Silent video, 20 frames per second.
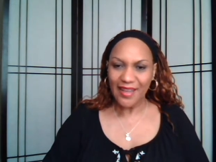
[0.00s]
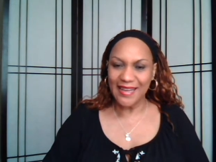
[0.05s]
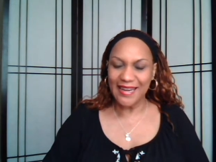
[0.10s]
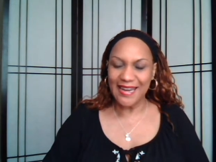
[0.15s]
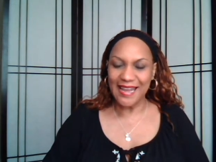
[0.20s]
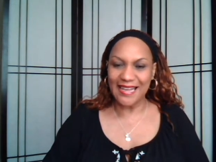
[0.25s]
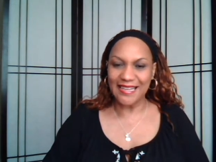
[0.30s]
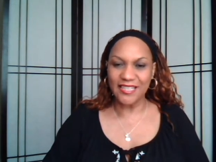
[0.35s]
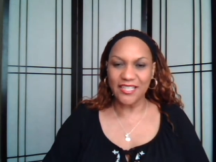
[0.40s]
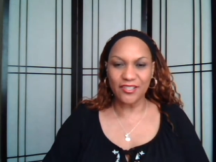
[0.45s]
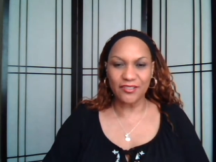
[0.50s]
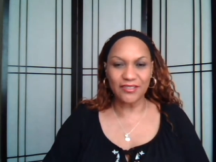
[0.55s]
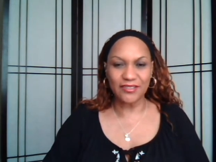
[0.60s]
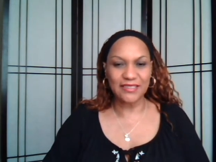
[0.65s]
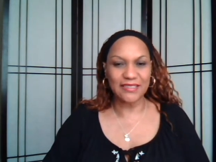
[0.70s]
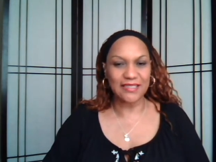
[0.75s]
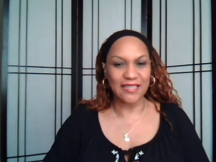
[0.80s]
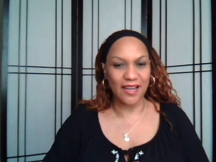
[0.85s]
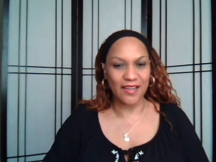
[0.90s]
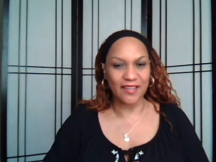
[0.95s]
and I
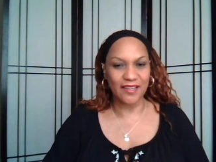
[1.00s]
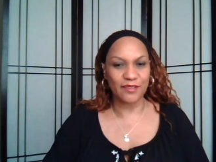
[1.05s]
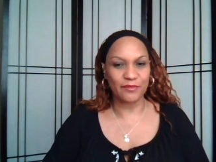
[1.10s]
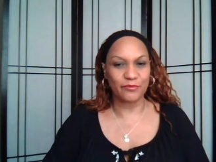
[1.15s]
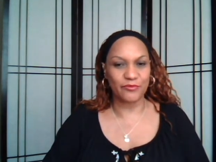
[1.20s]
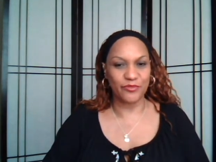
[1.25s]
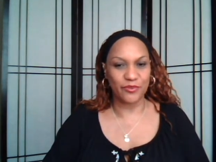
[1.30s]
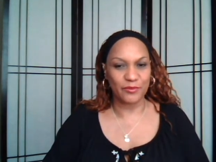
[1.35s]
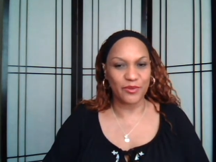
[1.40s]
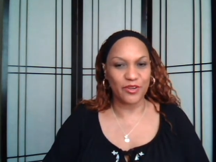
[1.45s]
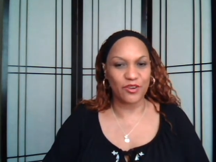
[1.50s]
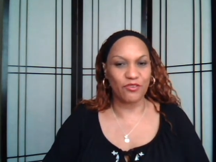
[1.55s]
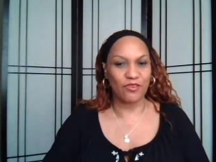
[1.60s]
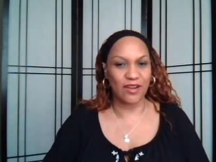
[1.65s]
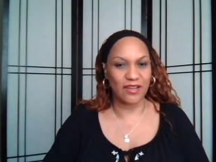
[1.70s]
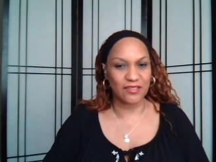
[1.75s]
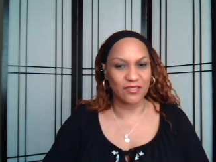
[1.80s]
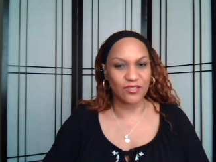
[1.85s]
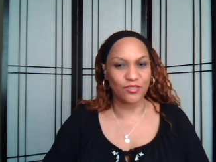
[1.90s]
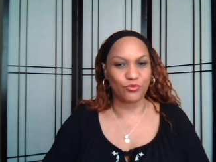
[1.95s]
literally saw him from
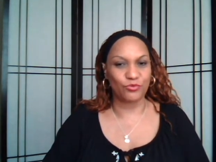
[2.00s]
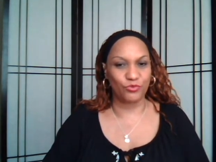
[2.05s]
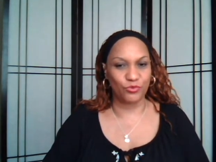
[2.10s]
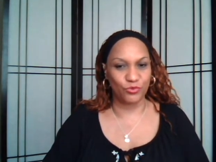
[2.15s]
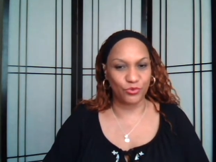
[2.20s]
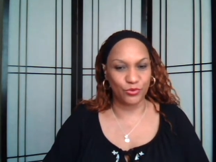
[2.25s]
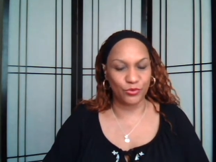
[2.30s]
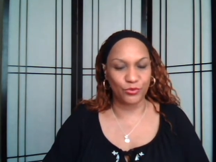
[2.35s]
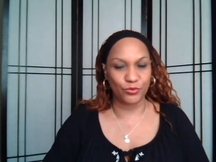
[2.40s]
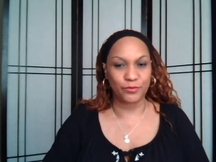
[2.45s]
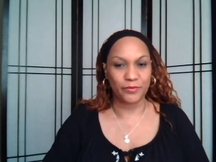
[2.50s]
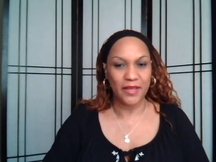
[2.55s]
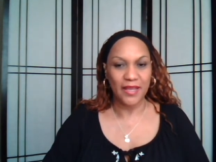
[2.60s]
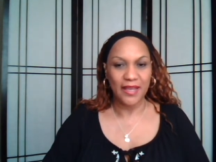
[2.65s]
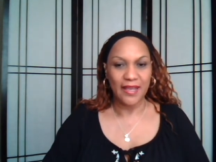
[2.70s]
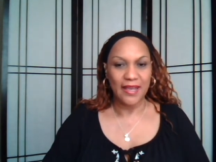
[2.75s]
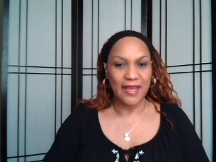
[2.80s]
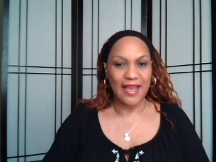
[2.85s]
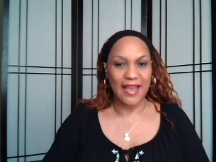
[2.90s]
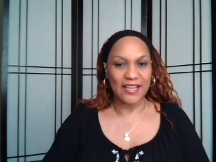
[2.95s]
across the room.
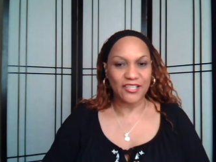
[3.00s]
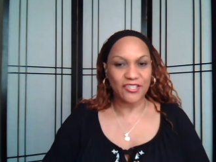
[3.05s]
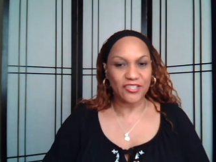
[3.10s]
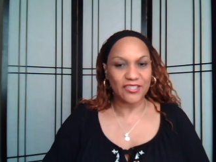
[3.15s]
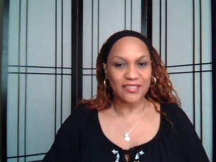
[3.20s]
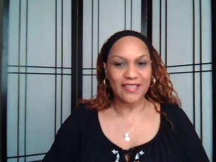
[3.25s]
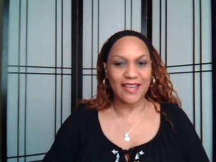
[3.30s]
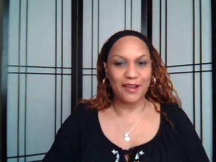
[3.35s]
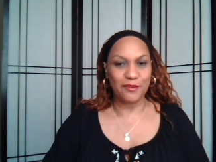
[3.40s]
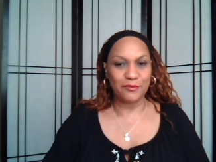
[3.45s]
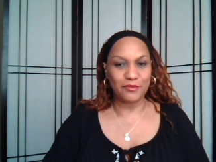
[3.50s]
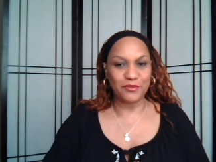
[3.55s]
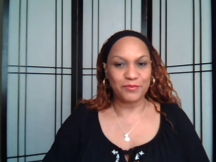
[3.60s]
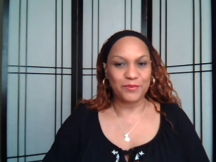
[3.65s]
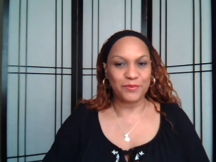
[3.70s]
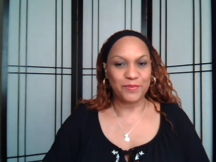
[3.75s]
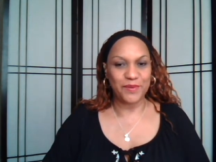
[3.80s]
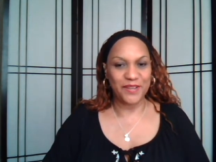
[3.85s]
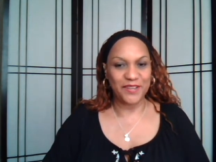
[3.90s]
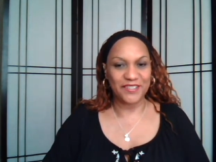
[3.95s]
Actually, I was
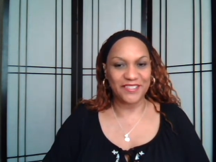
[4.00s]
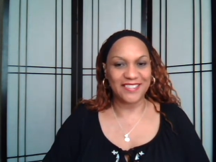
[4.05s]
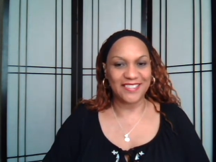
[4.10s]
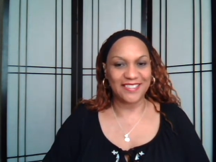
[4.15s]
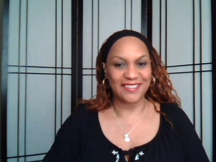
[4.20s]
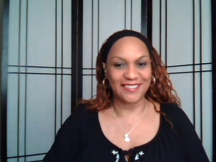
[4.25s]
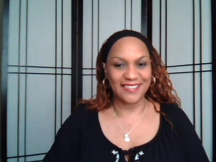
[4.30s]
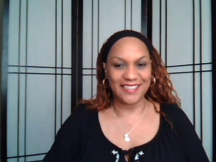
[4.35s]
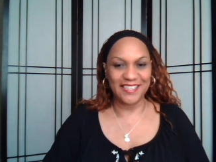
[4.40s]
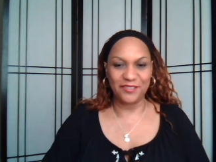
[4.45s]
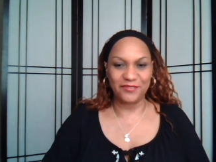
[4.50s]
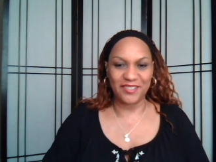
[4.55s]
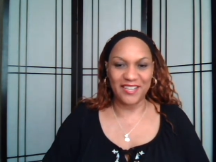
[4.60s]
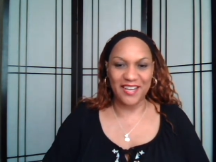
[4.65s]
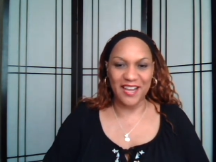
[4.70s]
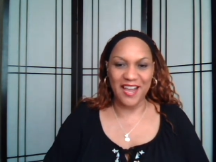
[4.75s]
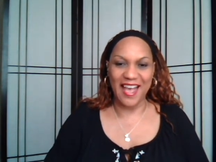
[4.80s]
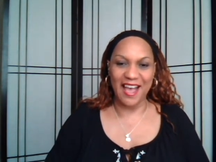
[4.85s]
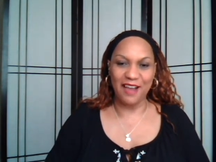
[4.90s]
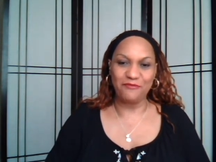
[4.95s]
preparing to leave,
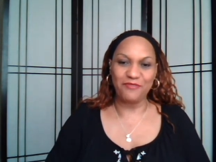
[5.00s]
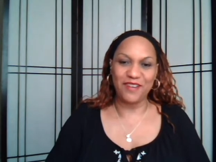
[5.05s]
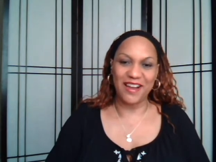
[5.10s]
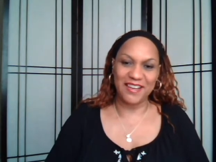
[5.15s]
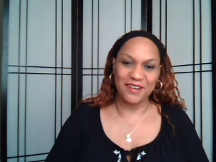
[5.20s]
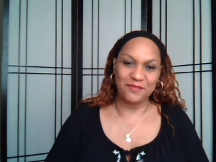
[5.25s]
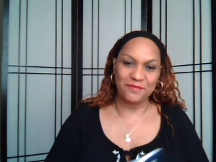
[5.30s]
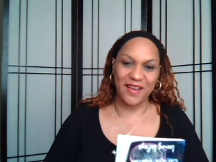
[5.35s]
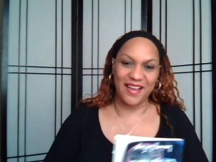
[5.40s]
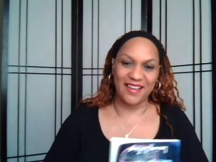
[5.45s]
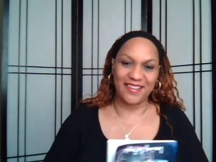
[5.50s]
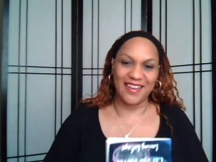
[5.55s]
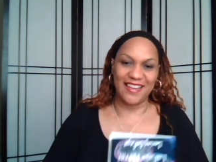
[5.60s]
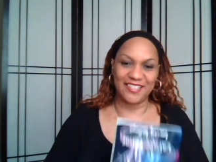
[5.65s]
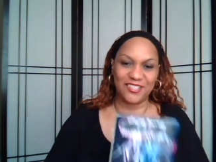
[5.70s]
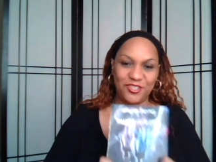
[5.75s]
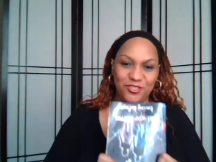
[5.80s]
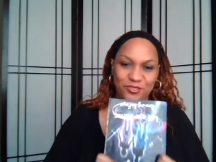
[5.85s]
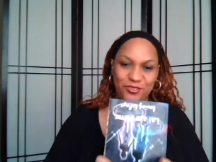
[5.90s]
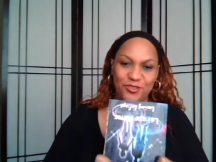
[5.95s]
and I write about
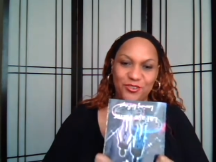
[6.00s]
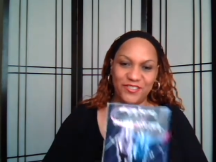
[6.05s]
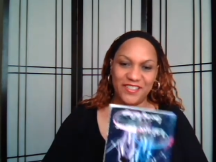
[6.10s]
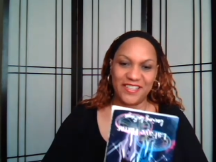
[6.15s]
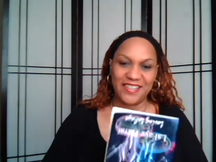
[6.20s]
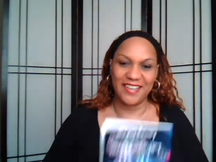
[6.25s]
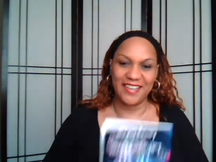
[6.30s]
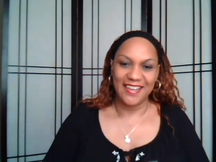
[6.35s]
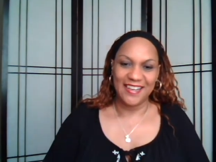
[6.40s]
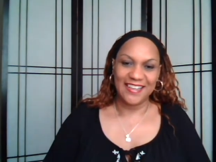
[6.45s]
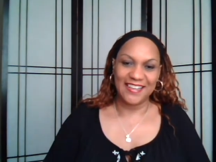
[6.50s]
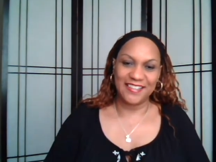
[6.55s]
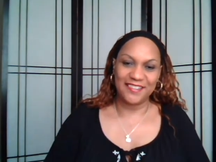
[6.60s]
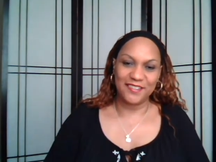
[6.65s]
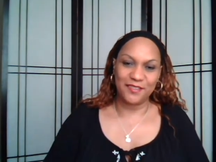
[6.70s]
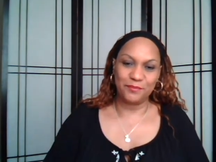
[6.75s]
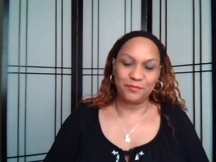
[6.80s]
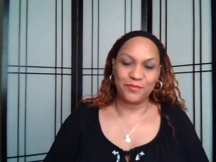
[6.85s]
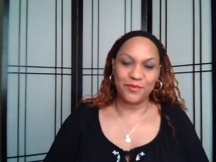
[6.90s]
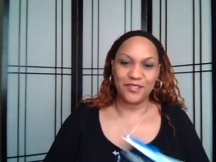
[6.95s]
our story
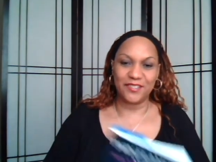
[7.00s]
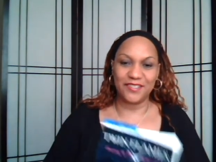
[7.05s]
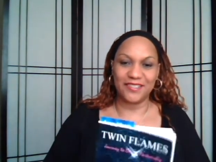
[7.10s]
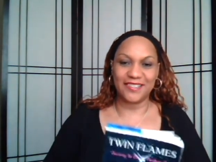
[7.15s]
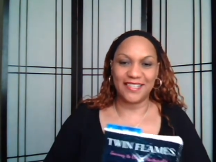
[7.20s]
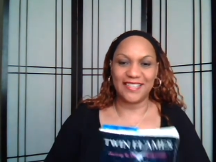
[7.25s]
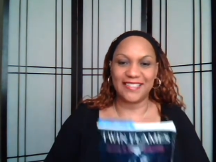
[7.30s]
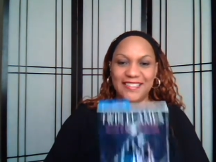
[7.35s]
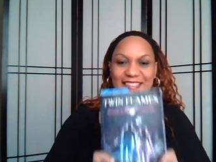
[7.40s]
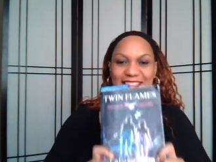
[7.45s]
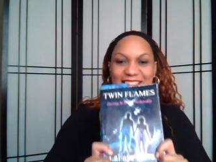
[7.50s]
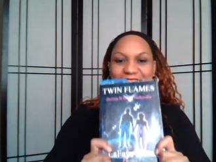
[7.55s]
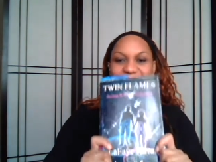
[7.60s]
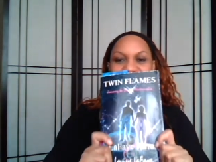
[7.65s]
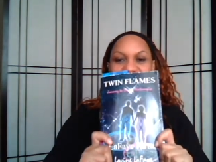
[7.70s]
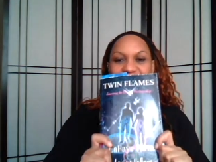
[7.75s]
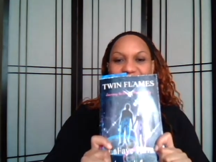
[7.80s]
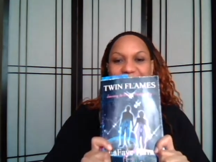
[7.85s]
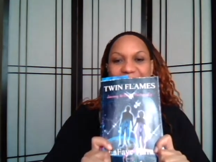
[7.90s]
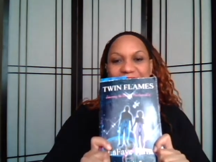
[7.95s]
in the book. It's the
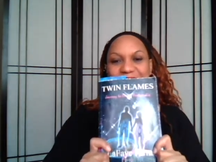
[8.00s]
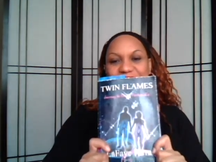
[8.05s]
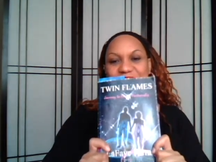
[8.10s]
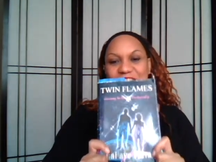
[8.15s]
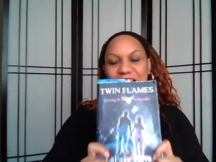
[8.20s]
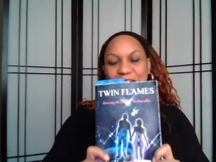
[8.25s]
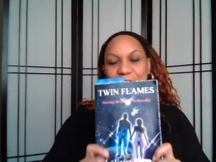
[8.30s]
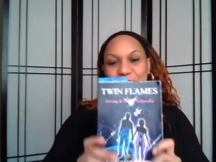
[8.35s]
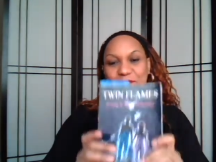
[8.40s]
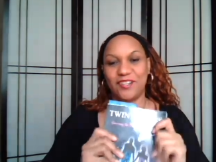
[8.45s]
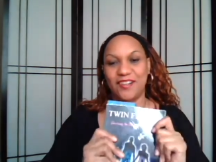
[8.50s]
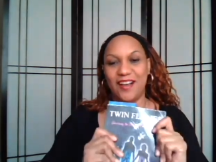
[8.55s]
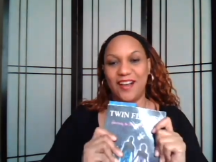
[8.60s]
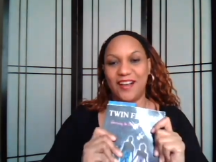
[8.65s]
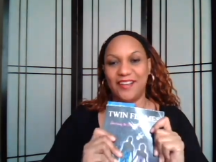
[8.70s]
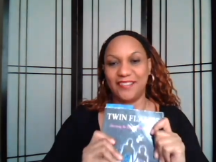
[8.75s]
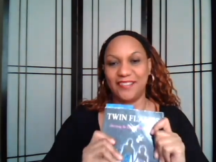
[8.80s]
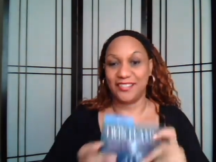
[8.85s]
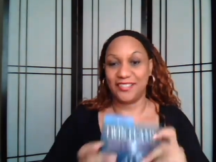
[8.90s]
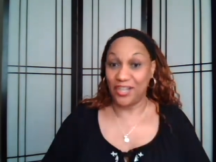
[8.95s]
chapter
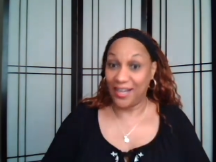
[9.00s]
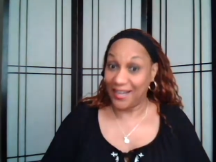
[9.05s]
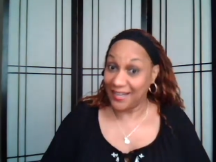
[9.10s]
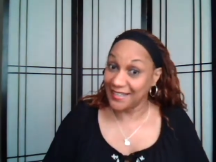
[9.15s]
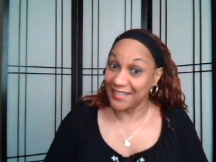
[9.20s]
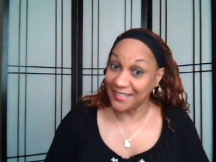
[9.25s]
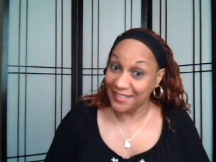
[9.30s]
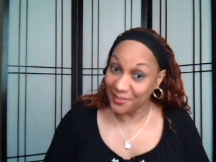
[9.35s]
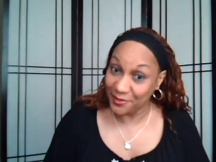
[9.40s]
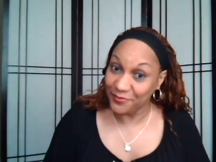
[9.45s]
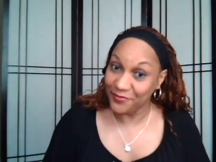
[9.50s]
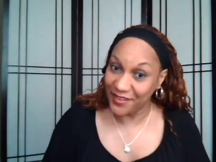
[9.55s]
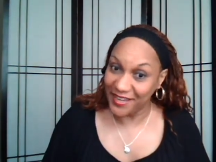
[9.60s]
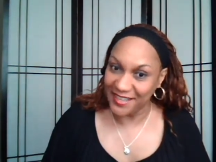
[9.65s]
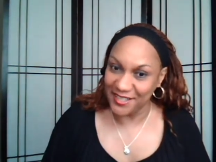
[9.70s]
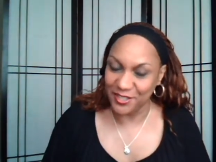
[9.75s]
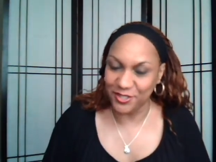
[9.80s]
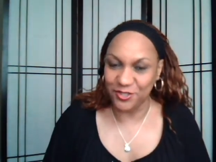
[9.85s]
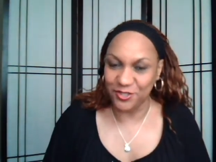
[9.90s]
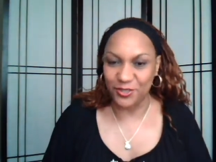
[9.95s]
called The Jock and
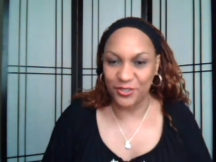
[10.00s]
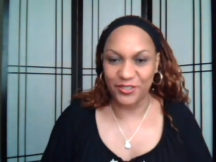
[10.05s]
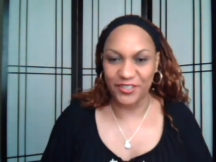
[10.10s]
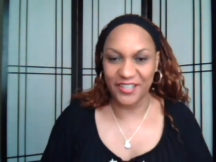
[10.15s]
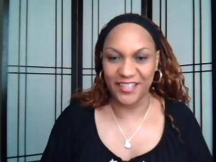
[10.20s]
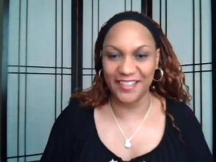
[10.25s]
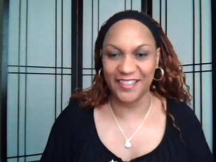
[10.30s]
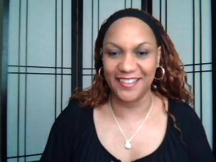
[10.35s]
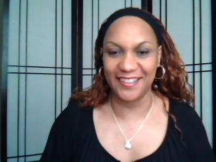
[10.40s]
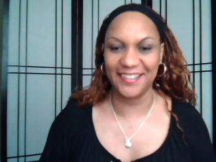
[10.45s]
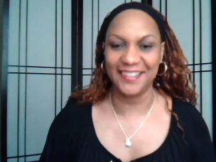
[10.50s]
LaFaye Story.